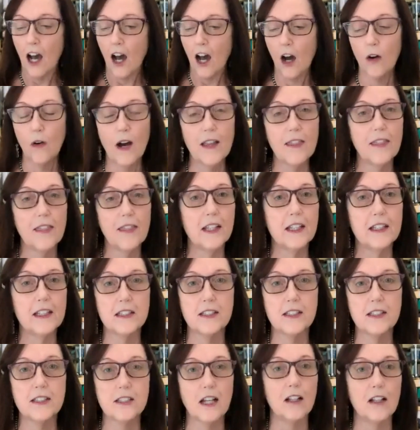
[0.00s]
oh, I think this
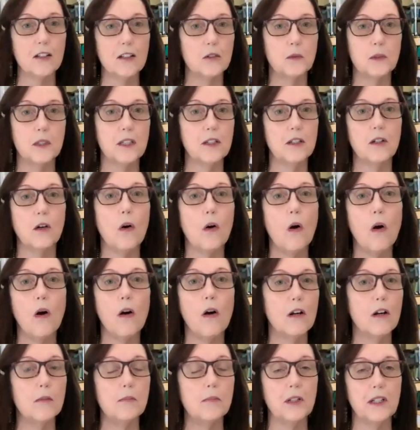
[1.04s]
color would look
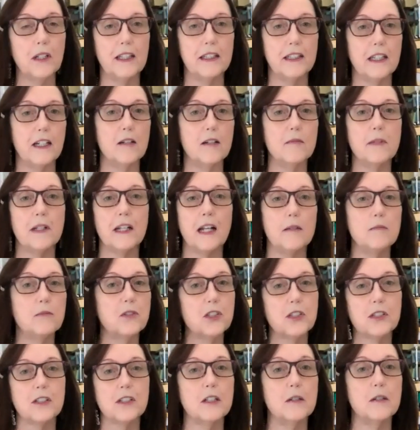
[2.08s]
horrible in there, but I'm
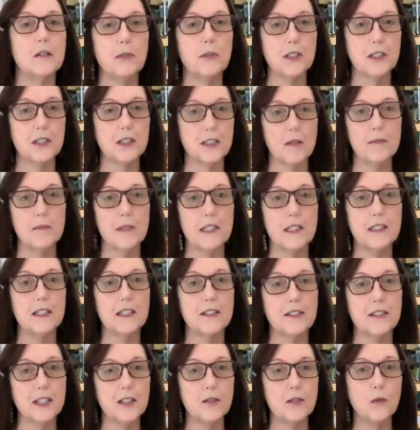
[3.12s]
just going to put some in to
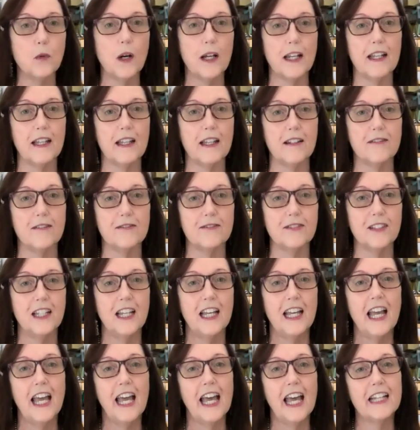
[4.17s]
see what if.
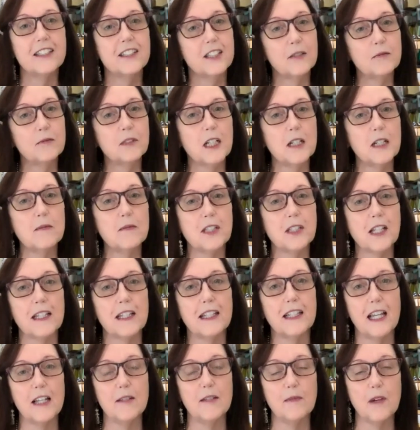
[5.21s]
And sometimes I
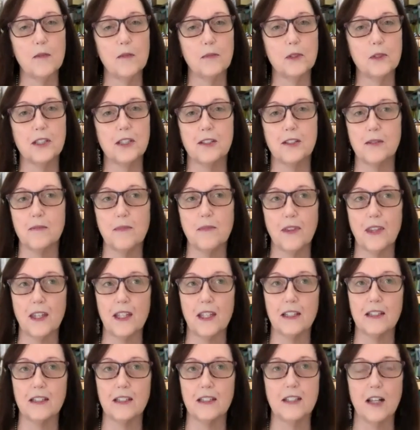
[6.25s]
came up with some
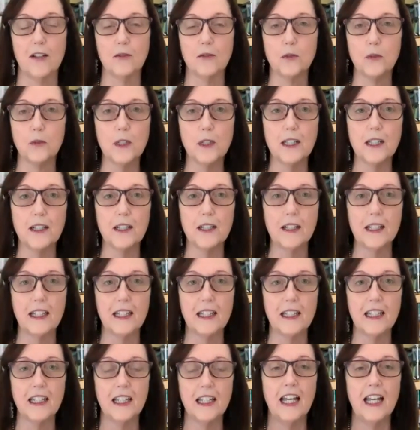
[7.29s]
things that
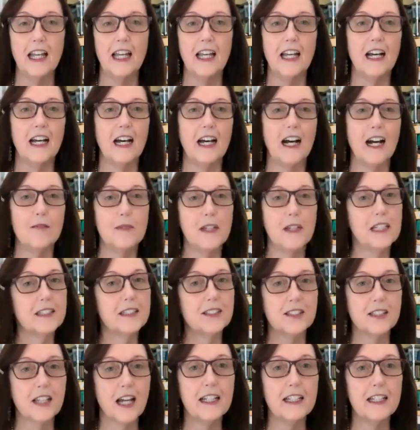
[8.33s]
really um,
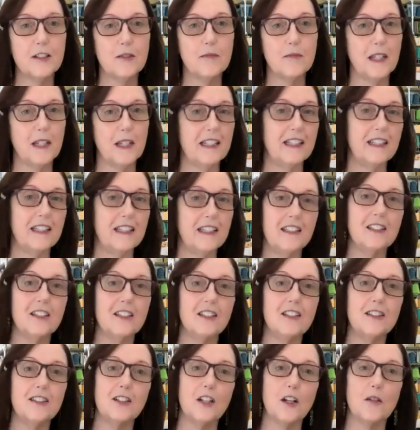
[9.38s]
excited me,
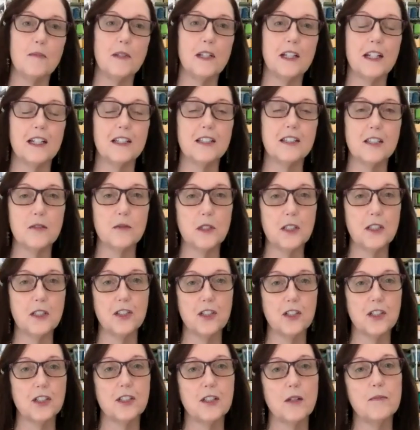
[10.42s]
you know, because it was
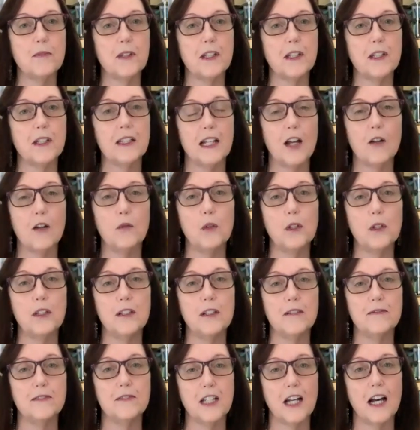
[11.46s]
just something that I wouldn't
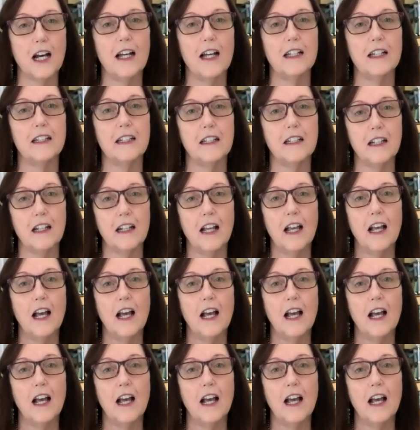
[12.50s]
have done